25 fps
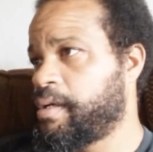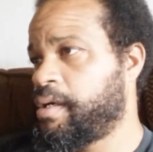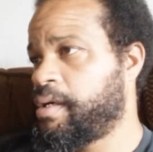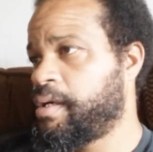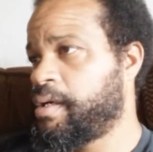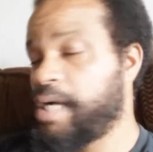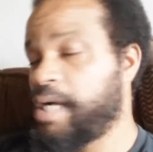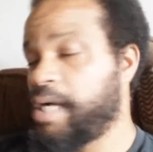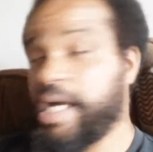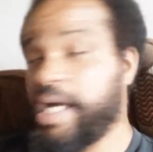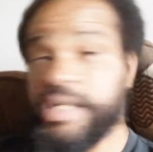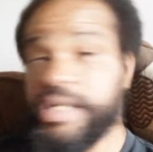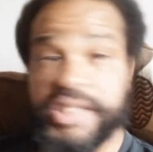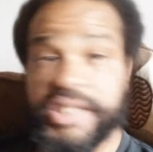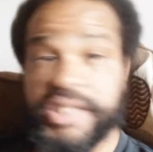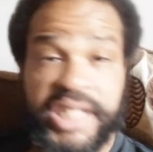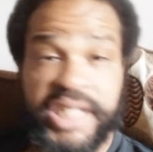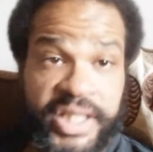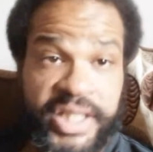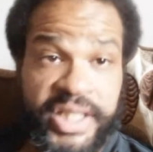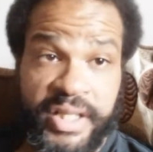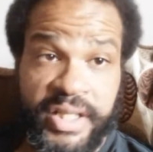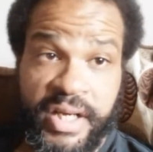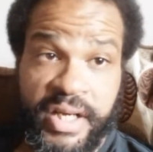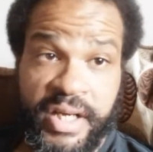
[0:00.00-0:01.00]
Uh,
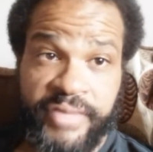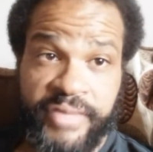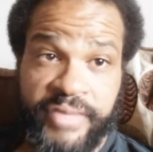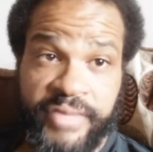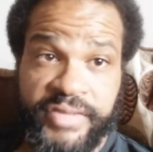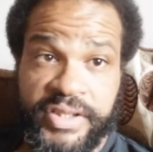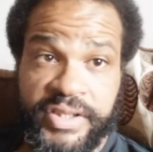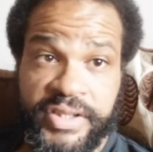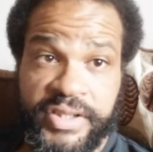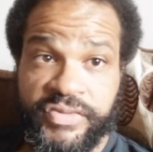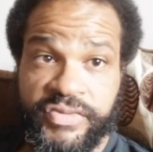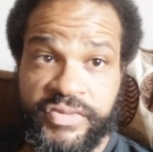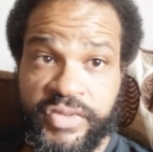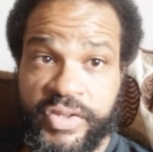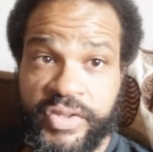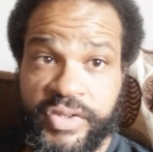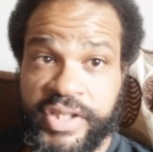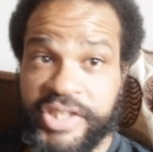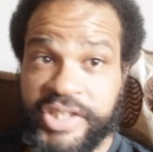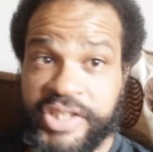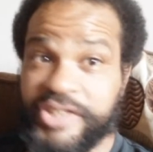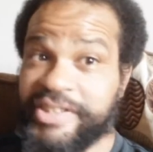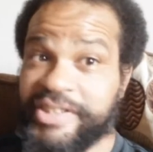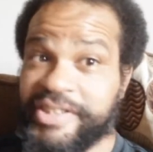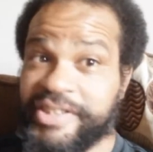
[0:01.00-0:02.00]
Erislandy Lara versus
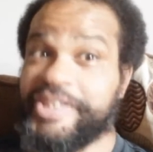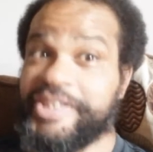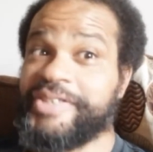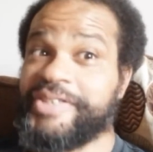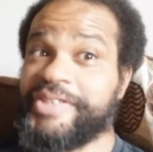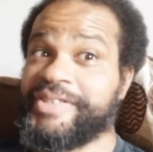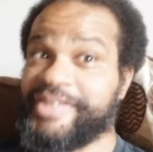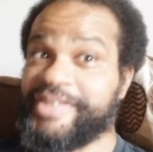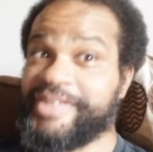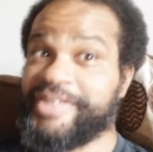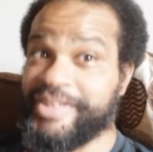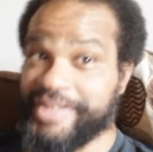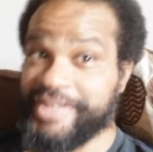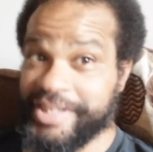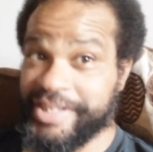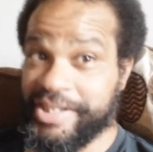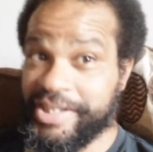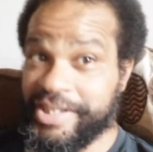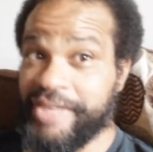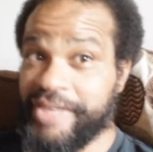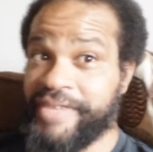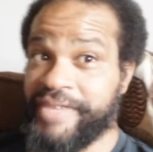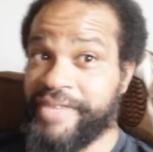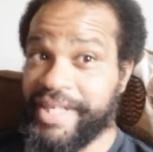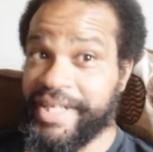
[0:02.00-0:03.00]
Floyd. Those those those are
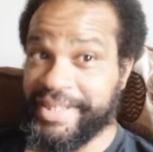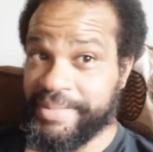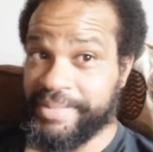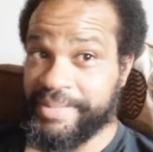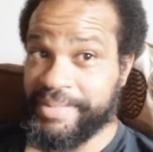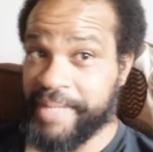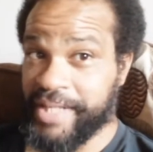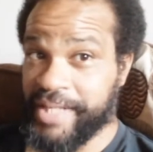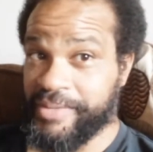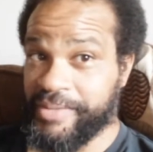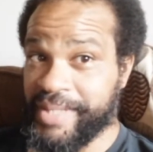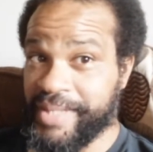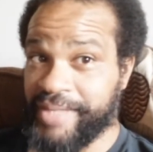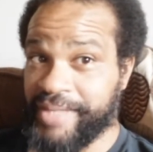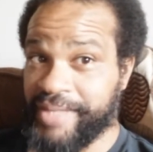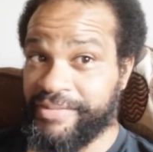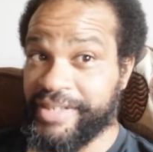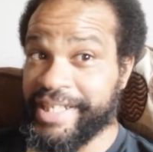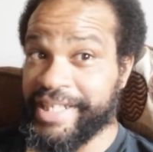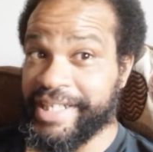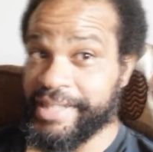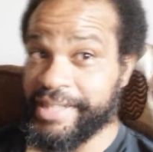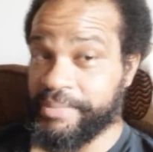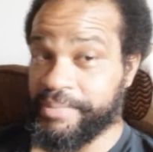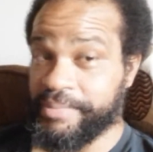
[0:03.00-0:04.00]
tough fights, by the way, for
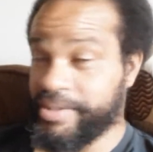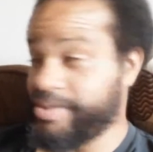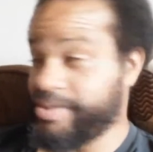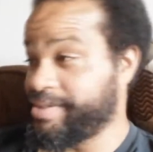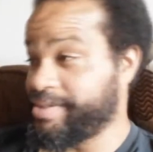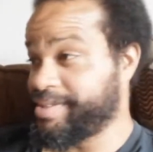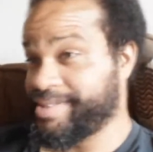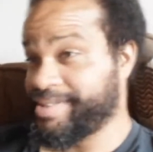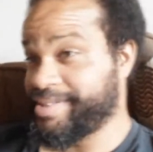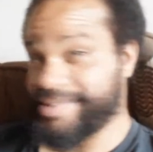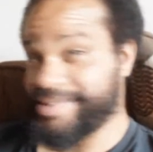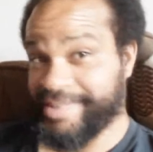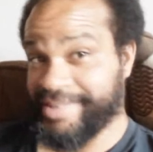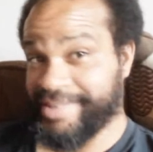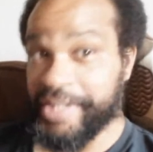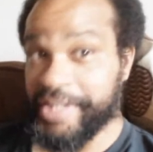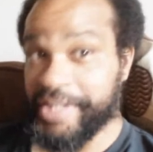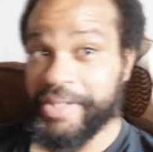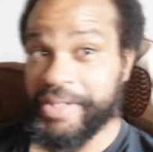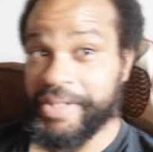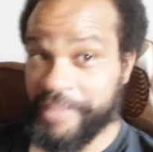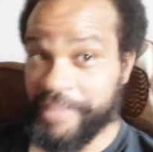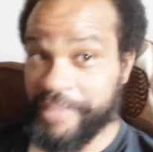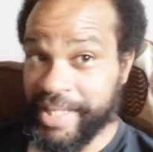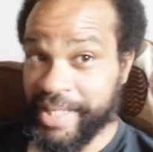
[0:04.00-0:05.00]
exhibitions. They,
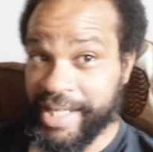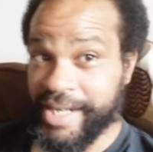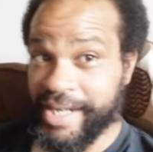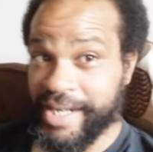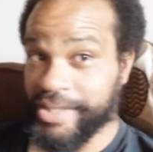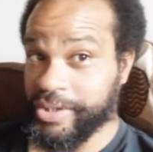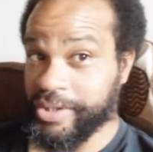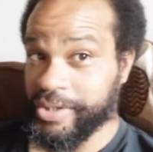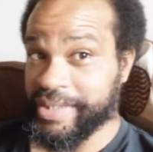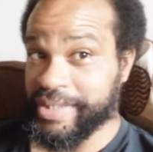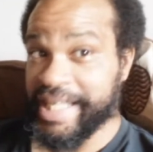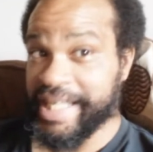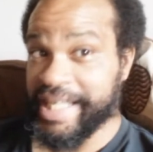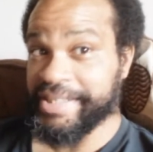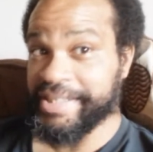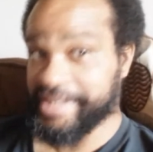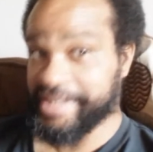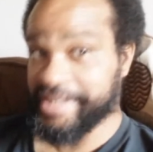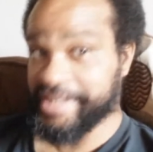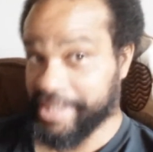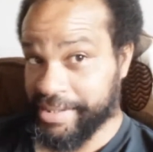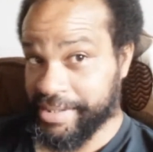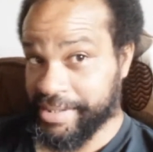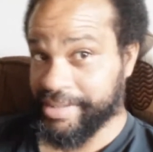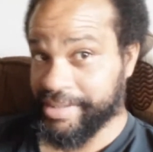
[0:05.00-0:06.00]
they really are. Uh, those guys are
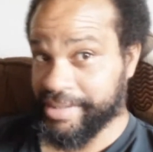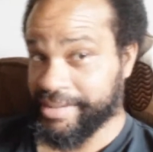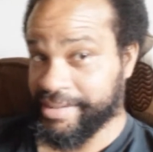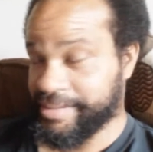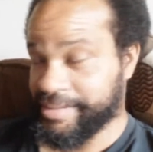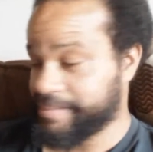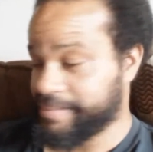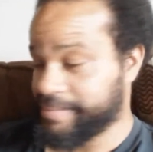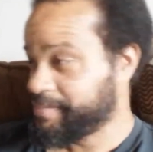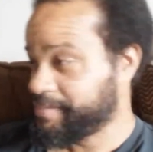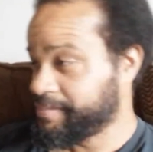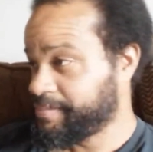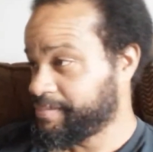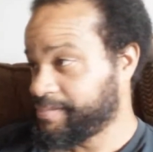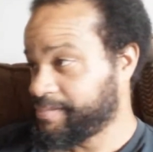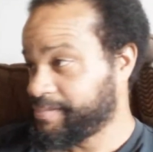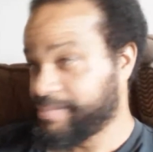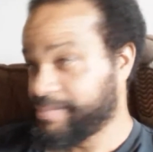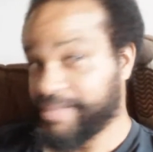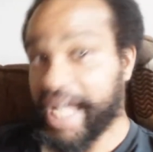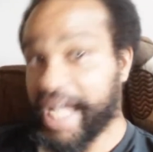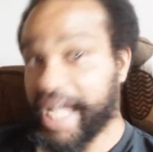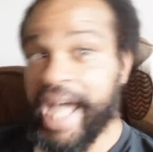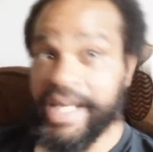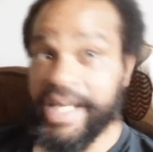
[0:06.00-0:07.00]
skilled
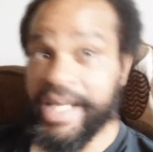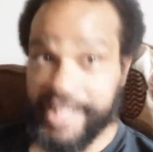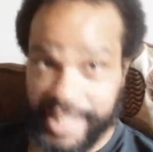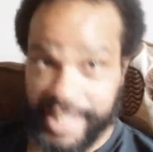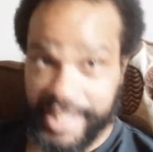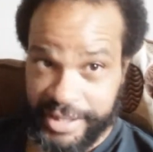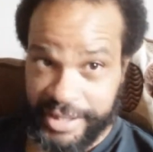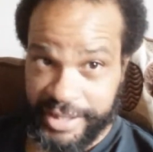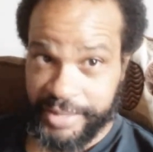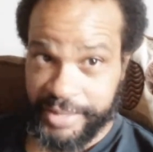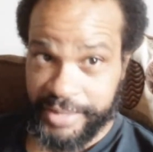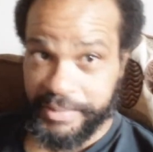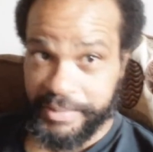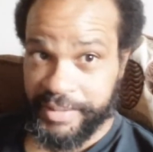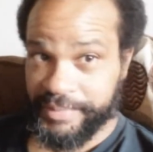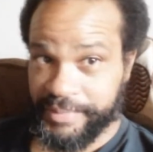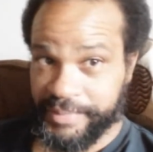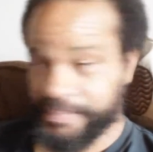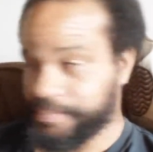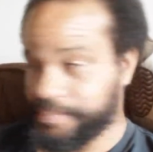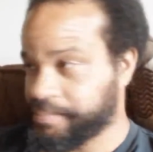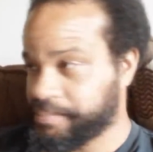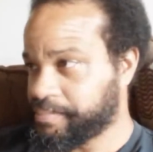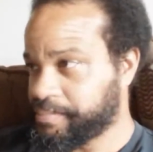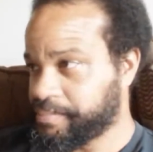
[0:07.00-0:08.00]
and knowledgeable.
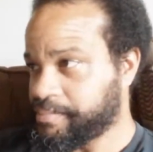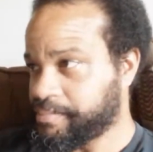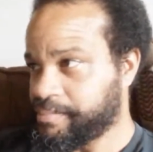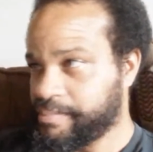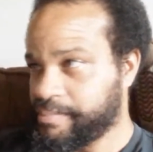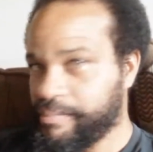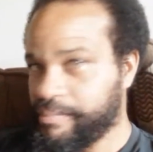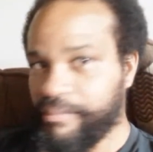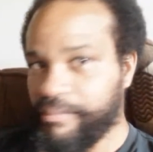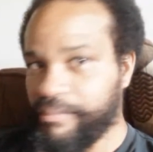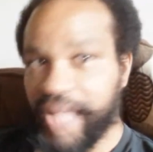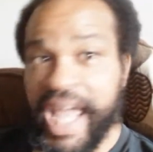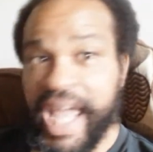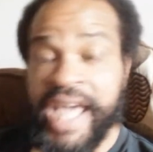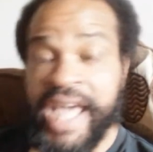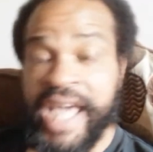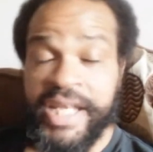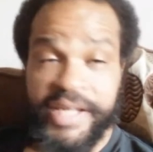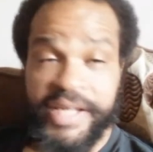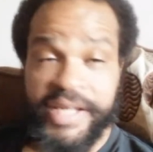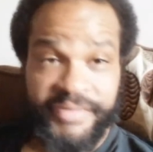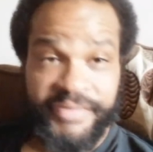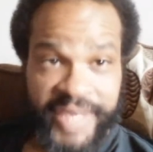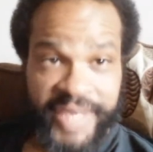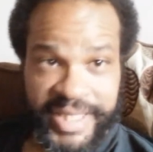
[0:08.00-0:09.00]
And
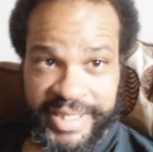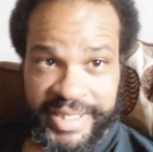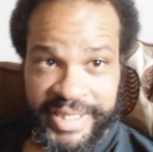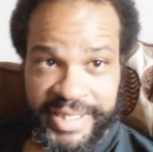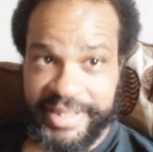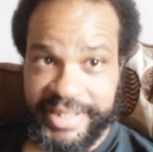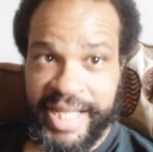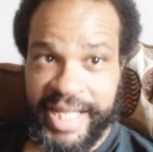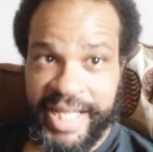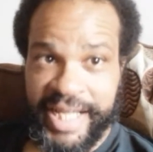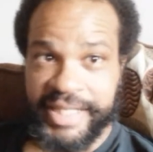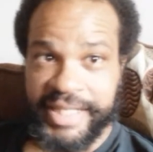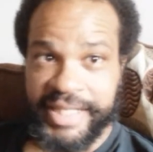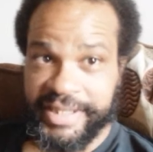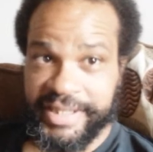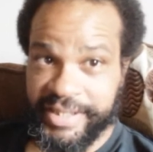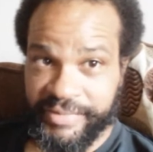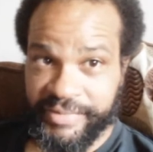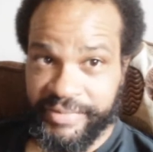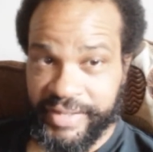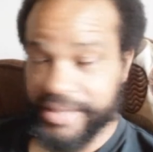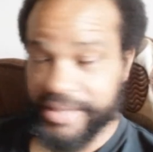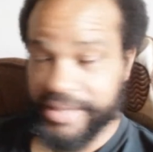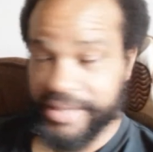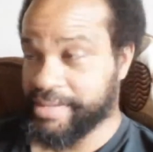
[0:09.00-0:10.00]
they fight in a style that's
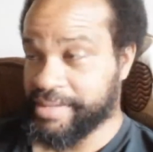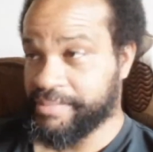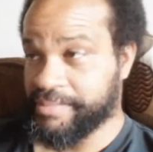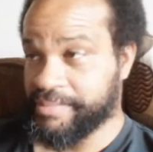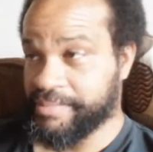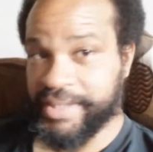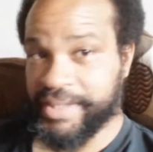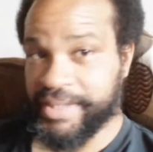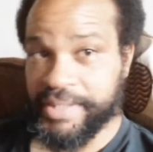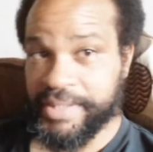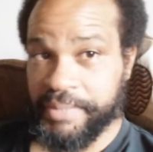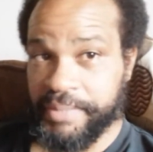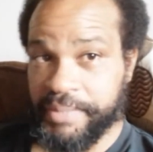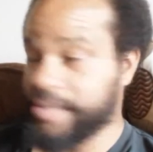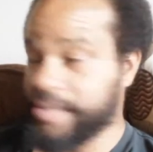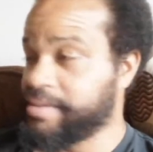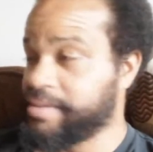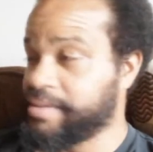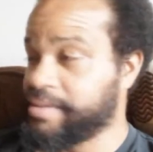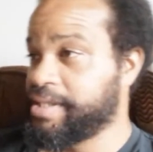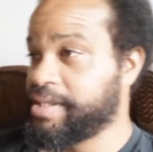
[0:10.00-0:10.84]
difficult to, to beat.